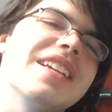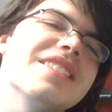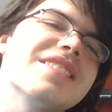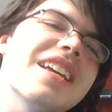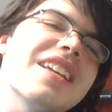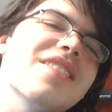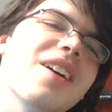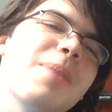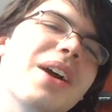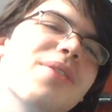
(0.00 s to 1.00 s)
He's like,
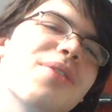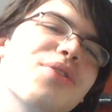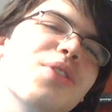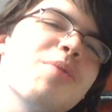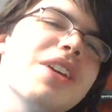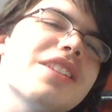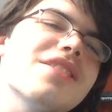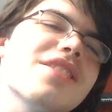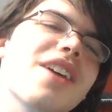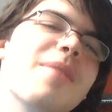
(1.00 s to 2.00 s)
about 3
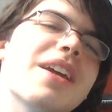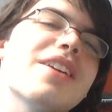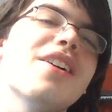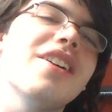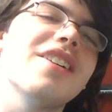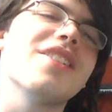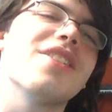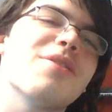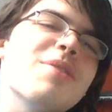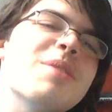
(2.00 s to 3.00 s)
weeks. I'm like, huh,
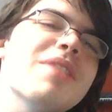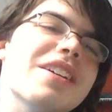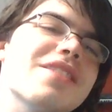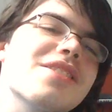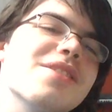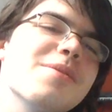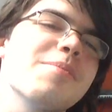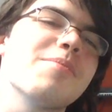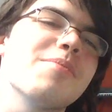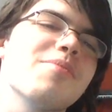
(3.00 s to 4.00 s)
3 weeks?
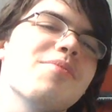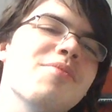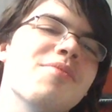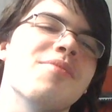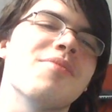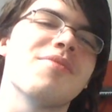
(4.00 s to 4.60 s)
Hmm.